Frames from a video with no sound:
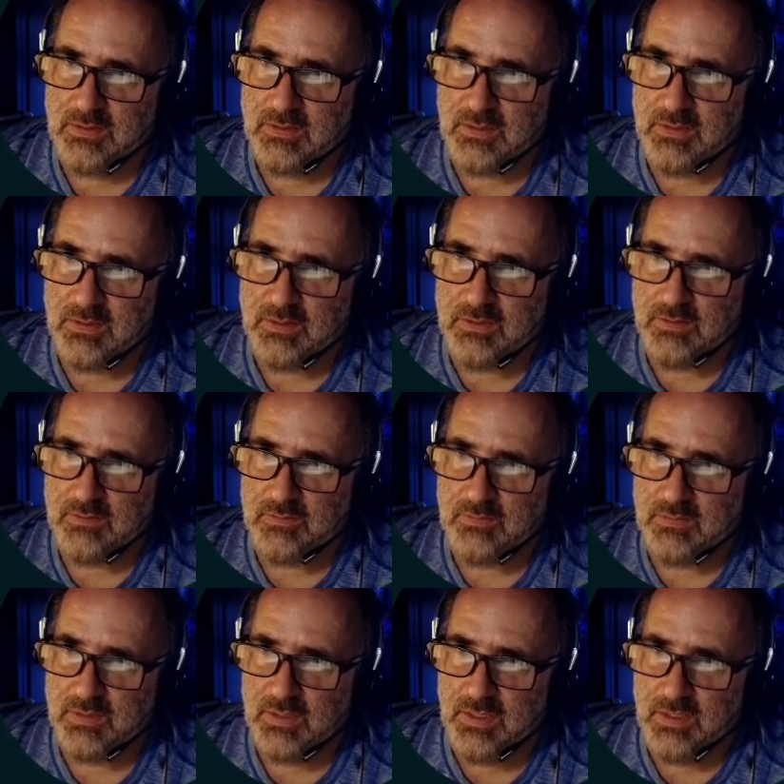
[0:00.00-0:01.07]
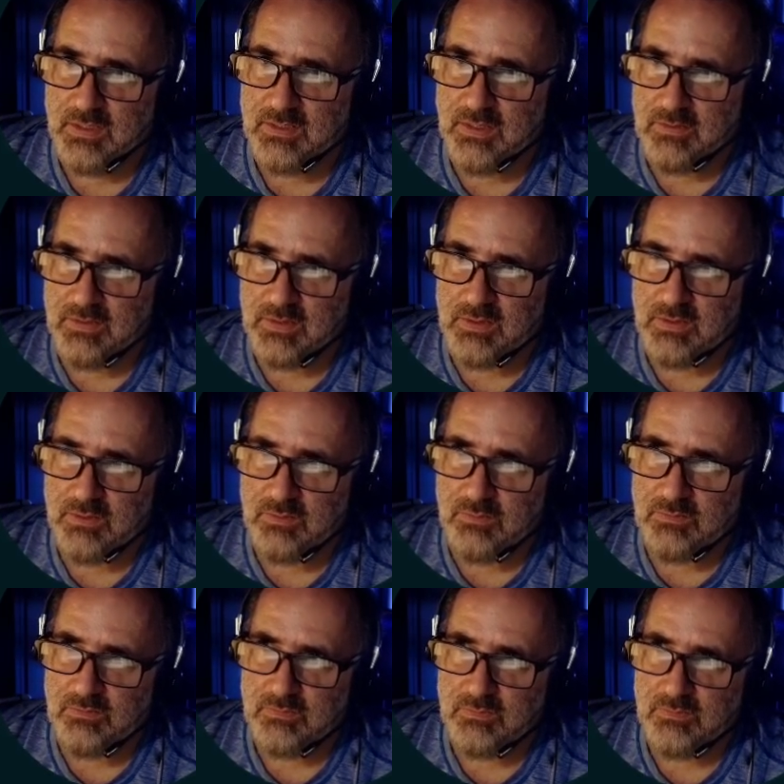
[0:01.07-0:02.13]
Now the
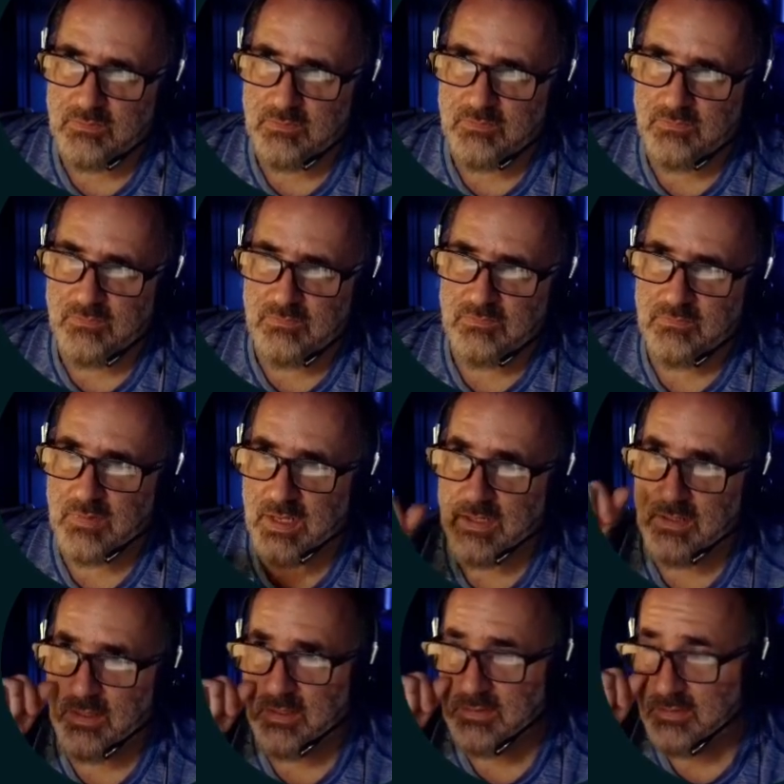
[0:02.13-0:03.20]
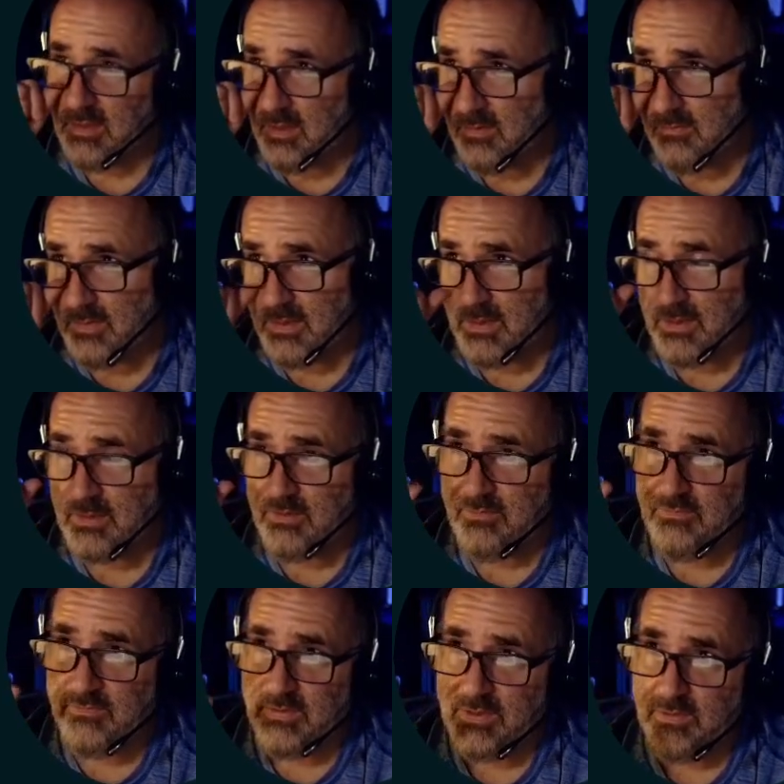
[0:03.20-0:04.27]
RADOS already
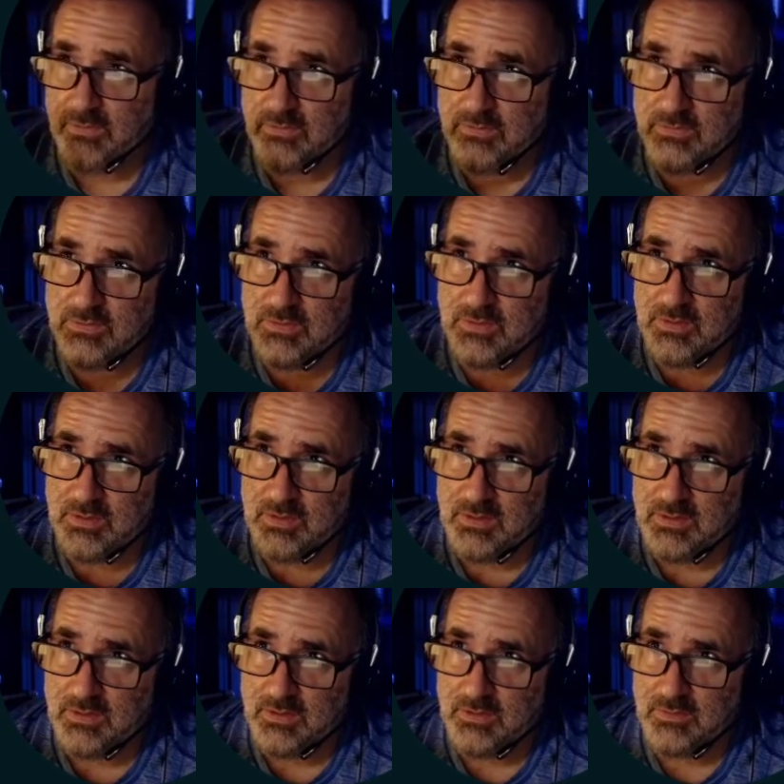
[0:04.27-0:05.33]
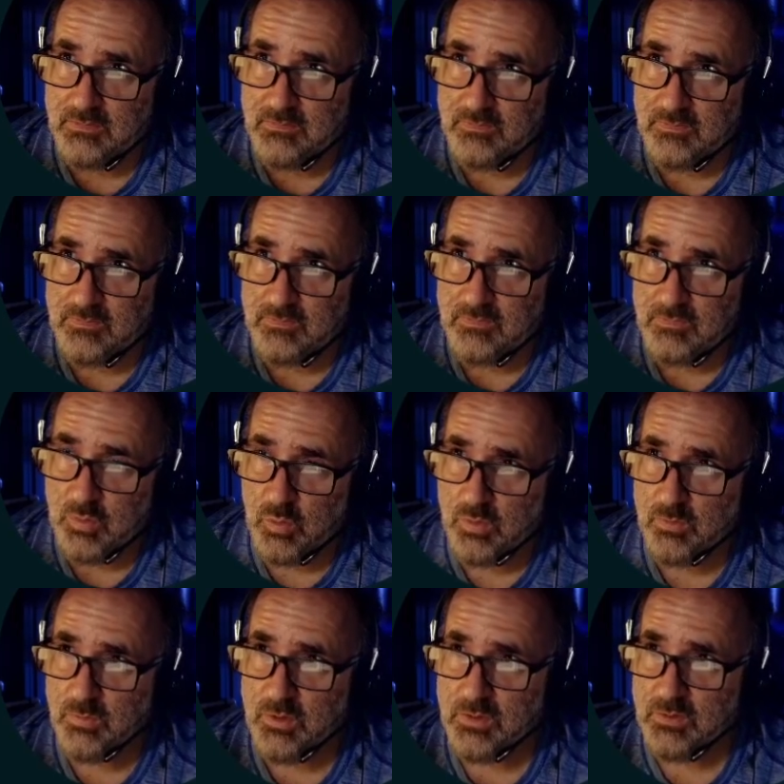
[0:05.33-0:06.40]
configures the
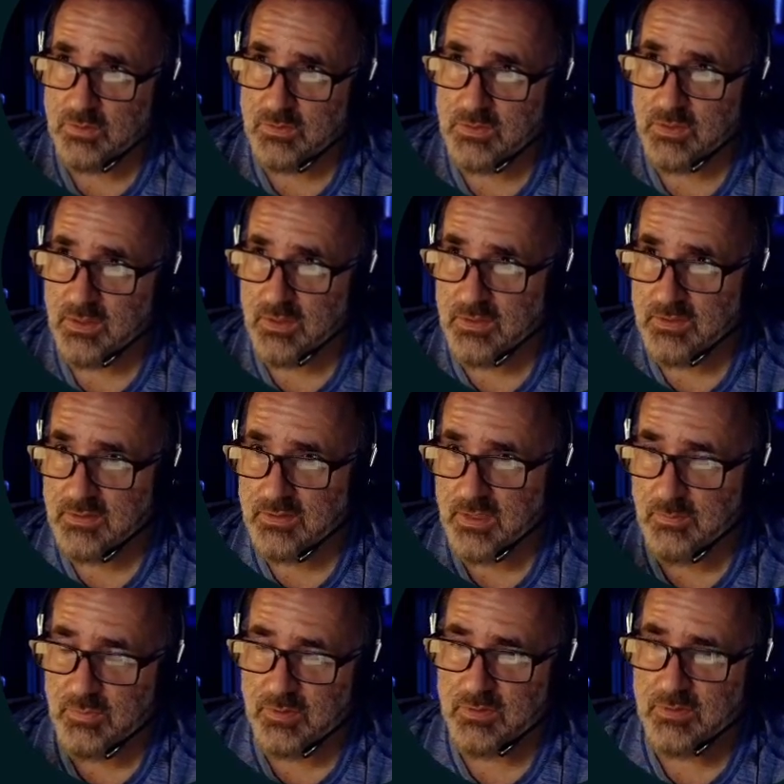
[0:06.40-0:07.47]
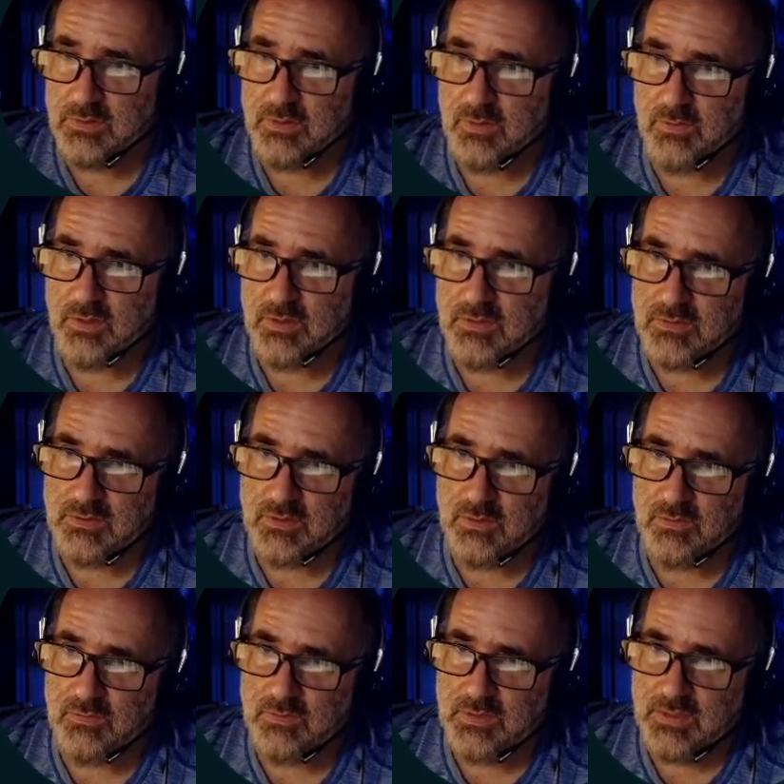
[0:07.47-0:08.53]
orbiter's stepper and so on.
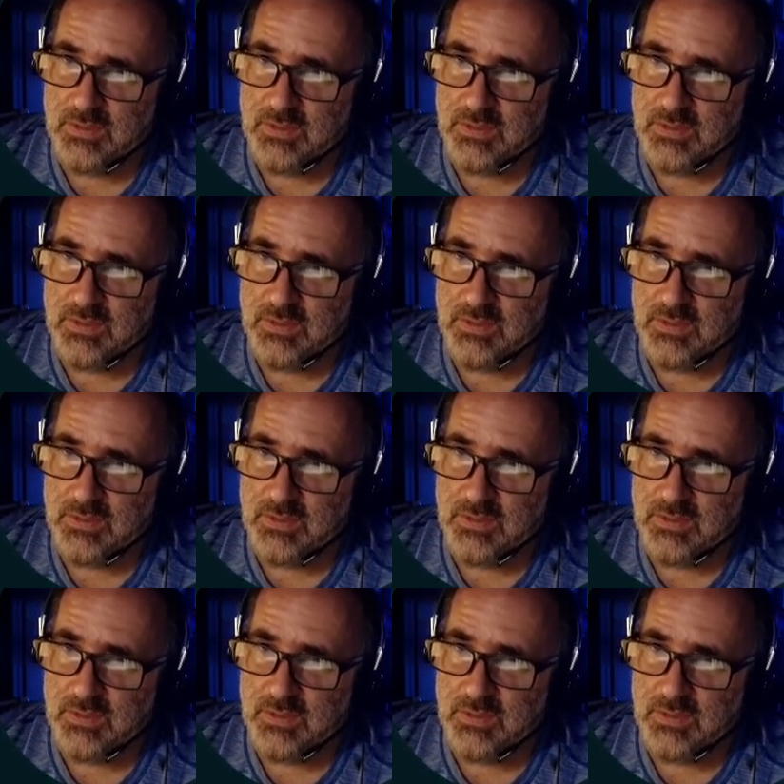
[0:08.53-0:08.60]
So